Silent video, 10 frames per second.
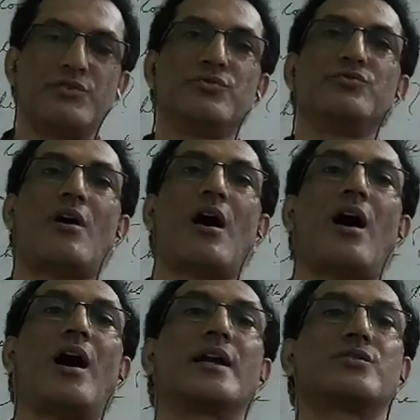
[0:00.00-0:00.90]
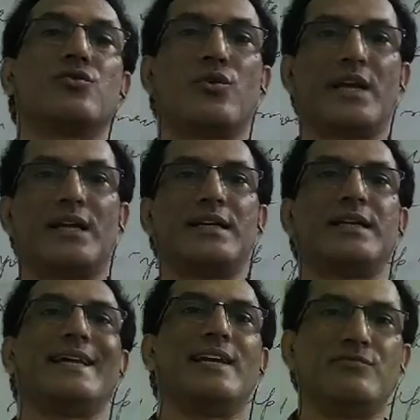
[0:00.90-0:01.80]
you are
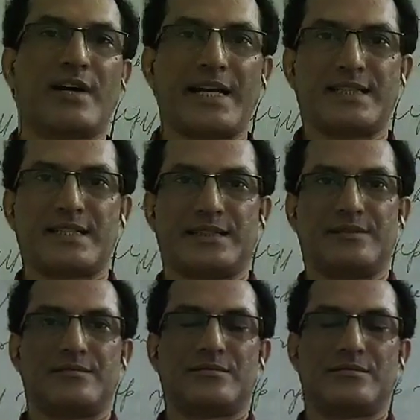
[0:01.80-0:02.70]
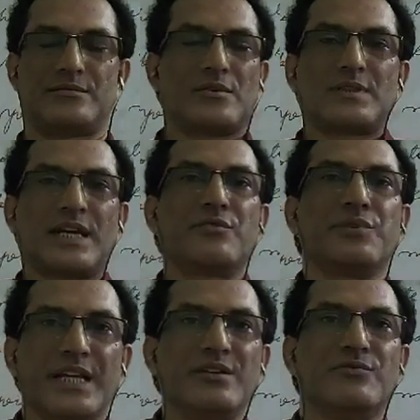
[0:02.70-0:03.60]
cordially invited. Not that
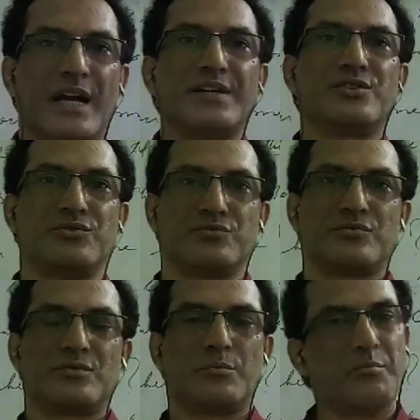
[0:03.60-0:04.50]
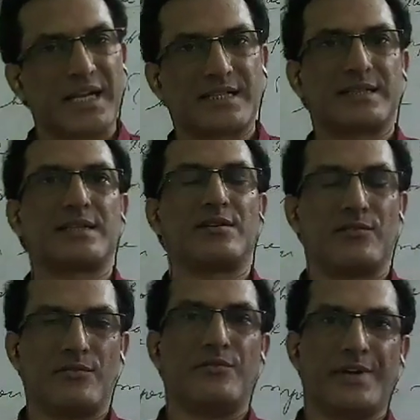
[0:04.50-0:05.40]
we invite you. Better
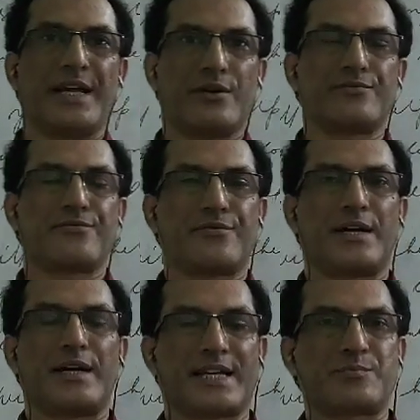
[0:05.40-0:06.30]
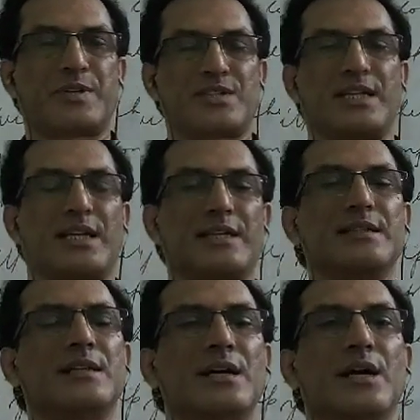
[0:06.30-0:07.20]
way of expressing it
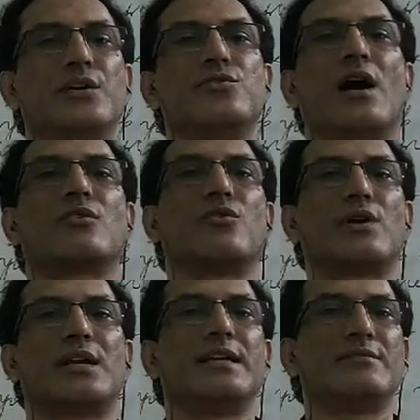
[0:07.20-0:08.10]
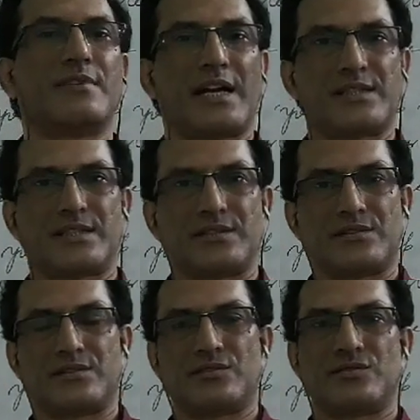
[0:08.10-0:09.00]
is you are cordially
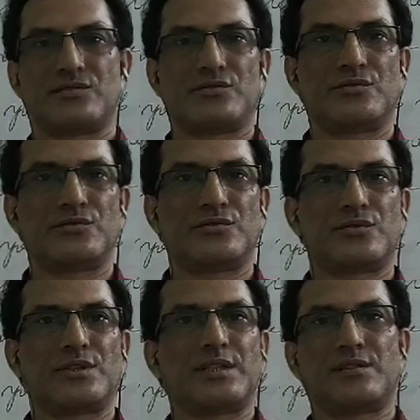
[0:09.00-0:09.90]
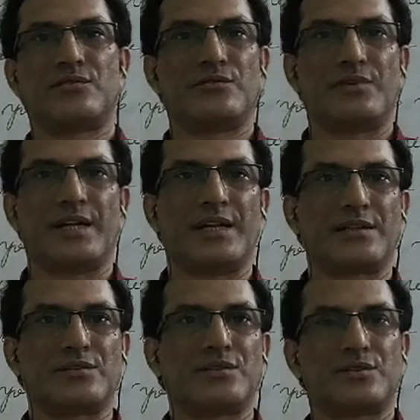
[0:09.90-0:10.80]
invited to the
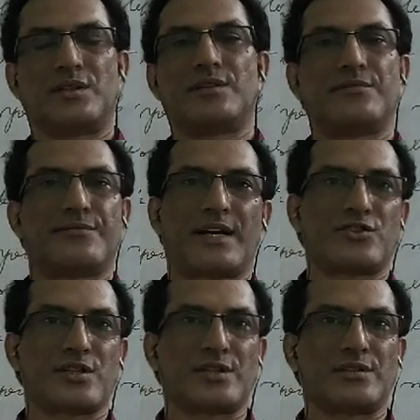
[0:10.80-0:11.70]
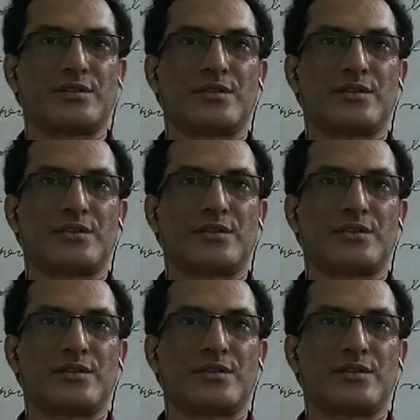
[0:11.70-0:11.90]
wedding, to the function,